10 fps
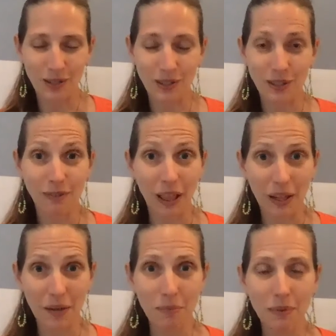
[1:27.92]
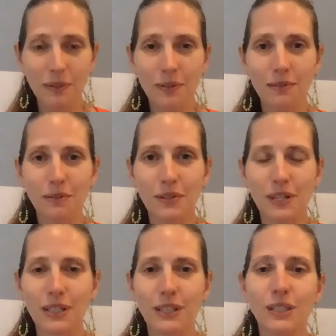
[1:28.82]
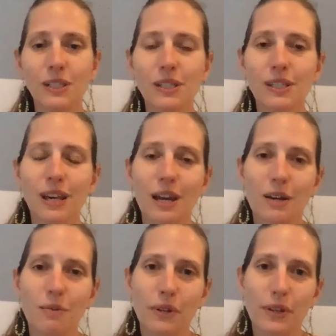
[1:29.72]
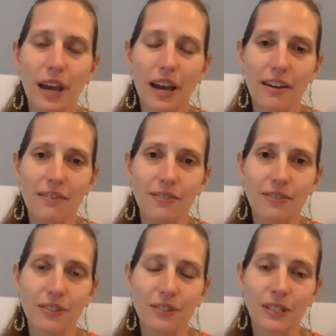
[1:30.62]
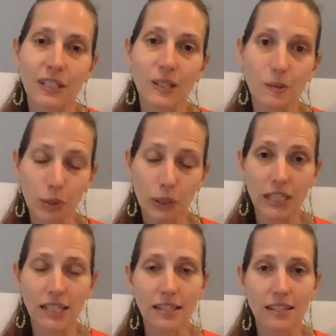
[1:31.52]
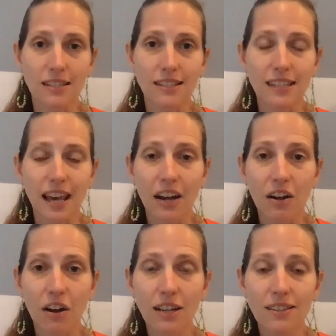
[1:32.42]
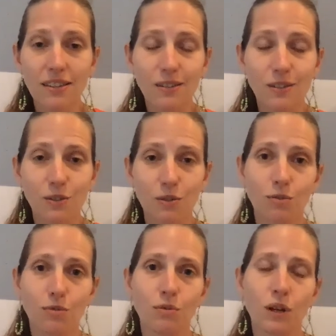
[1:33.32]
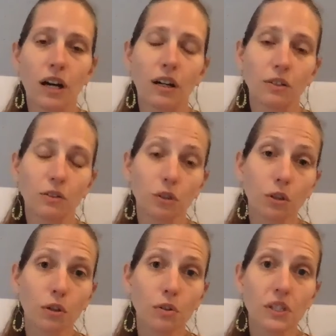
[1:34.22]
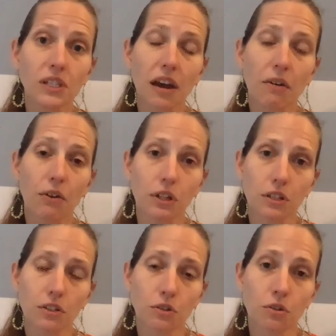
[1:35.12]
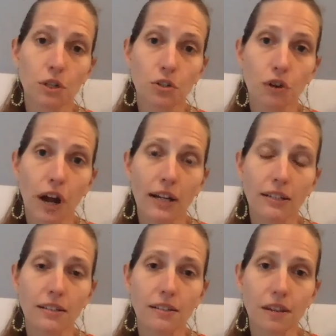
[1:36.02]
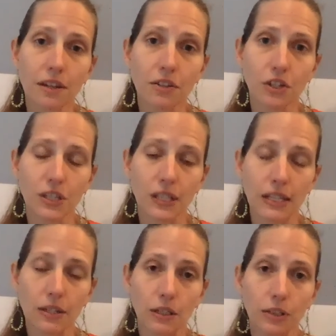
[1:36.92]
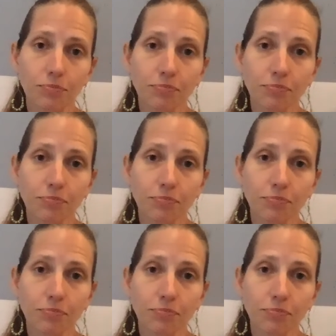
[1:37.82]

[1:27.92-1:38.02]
develop through the years, we have certain experiences that cause us to close down or to contract this energy center.